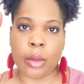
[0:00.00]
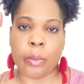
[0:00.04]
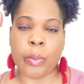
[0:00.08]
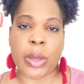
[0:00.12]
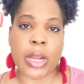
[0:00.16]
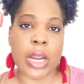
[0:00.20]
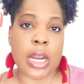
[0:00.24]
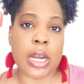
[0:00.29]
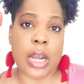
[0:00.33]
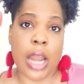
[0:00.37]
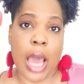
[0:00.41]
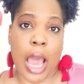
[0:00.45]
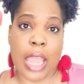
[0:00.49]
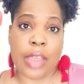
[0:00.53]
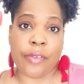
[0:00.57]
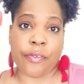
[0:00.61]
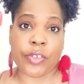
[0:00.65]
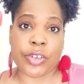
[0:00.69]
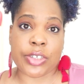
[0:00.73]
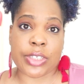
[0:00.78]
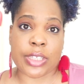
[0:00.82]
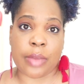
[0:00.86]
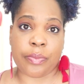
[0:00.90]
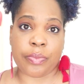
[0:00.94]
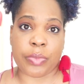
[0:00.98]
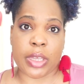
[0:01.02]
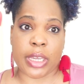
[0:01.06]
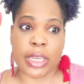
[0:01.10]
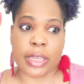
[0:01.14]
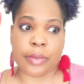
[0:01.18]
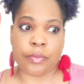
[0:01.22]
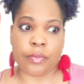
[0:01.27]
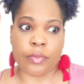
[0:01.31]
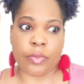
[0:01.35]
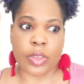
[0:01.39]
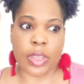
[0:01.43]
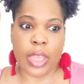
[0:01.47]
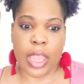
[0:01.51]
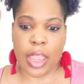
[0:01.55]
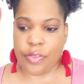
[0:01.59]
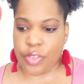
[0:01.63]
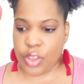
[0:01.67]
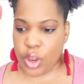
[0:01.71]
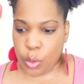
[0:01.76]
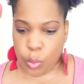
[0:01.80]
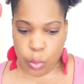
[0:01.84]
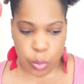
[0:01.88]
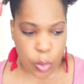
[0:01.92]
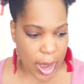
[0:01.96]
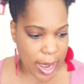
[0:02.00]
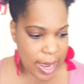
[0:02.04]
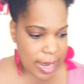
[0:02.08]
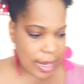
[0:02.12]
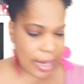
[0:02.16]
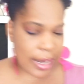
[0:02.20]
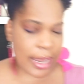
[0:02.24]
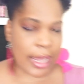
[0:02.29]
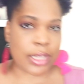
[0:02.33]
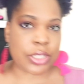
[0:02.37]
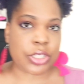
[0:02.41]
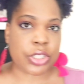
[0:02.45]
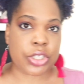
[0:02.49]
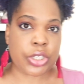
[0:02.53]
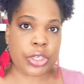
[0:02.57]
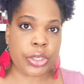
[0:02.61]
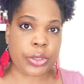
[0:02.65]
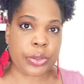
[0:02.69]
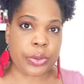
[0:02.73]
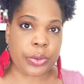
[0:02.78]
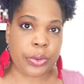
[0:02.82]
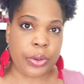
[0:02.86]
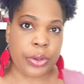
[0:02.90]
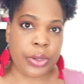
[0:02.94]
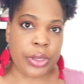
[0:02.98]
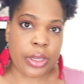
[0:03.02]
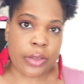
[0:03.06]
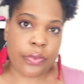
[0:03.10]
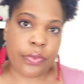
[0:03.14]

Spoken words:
but a knife or something, and they're right next to you,